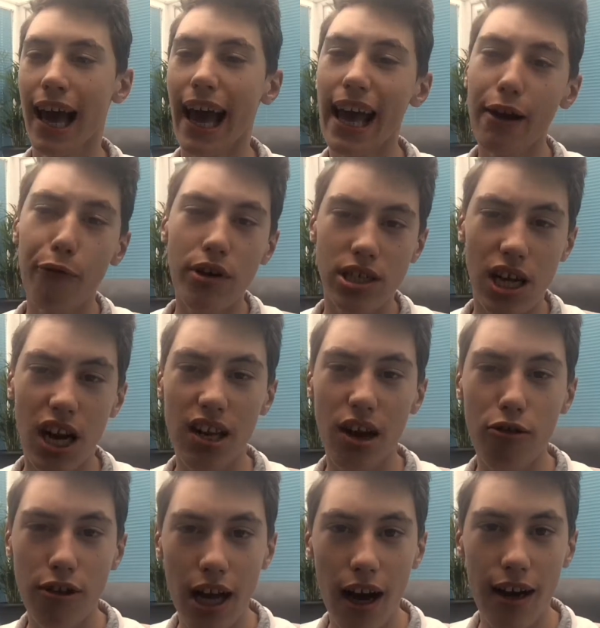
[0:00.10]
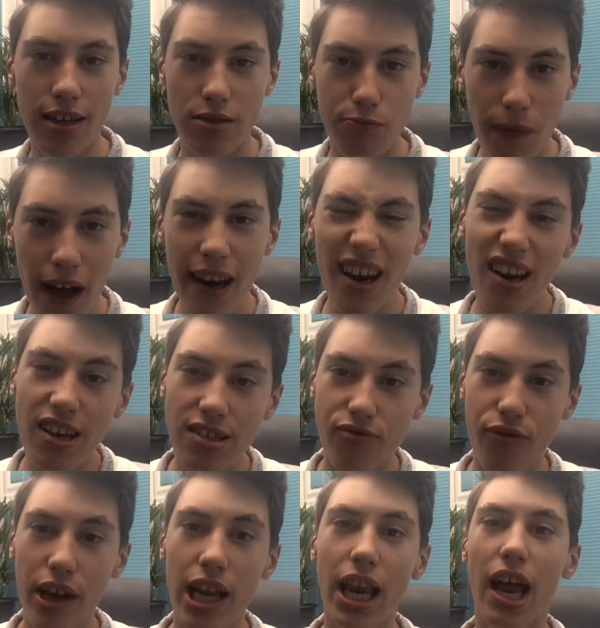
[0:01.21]
Hey, what's going on guys? My name is
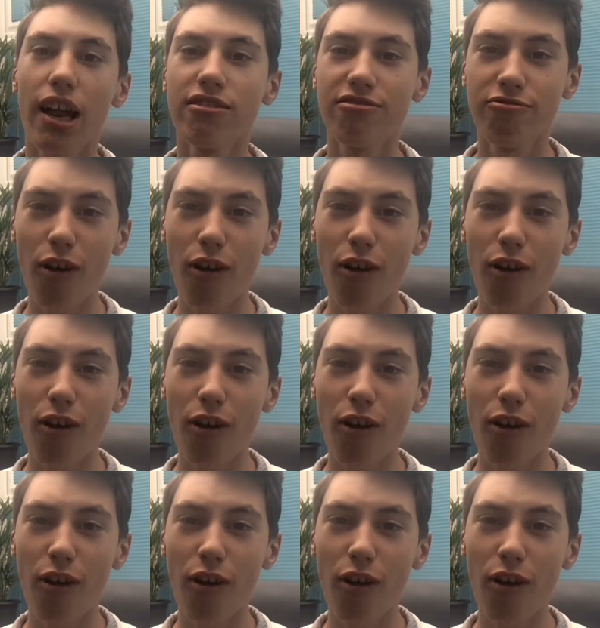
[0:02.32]
Finn and